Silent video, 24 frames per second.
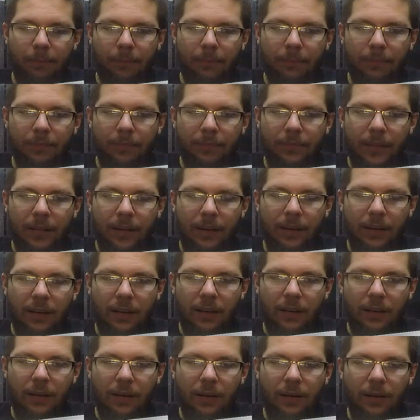
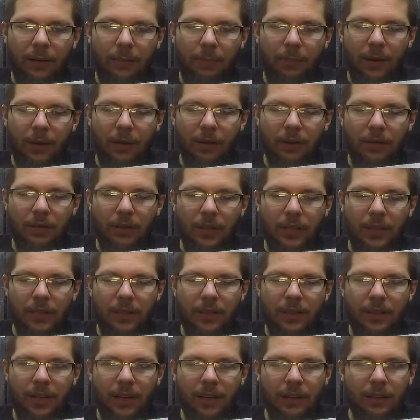Because it
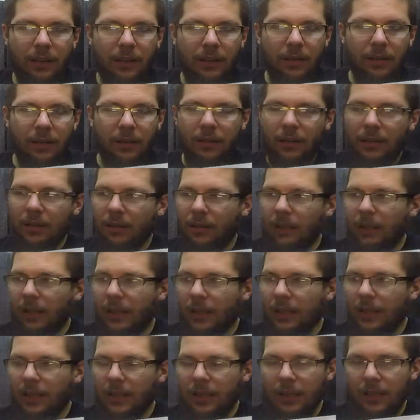
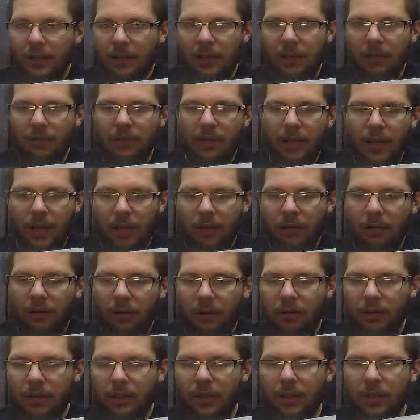is a new
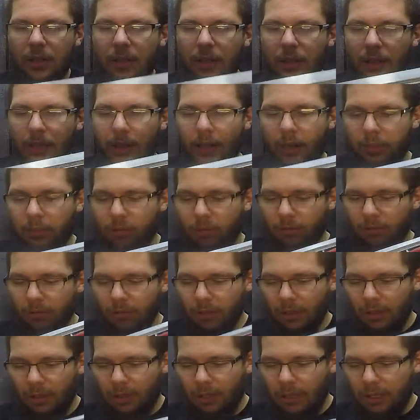technology that they are using
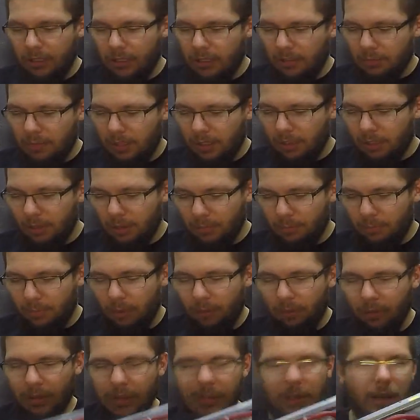the SMD
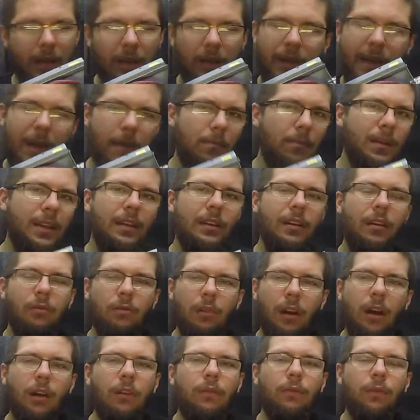components. Now they've been
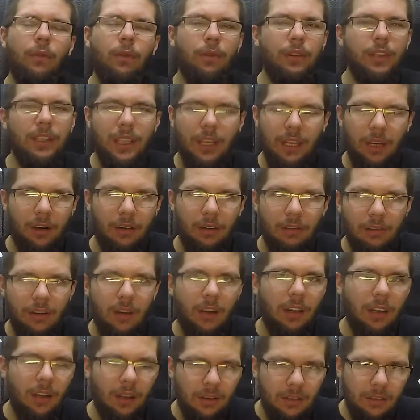around for years, I
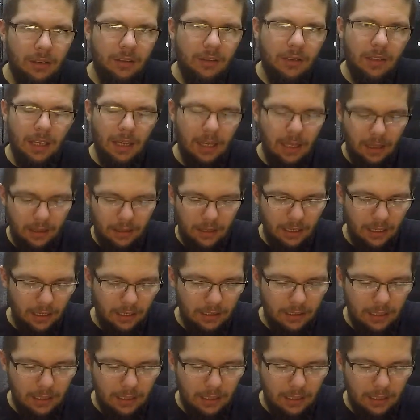understand that.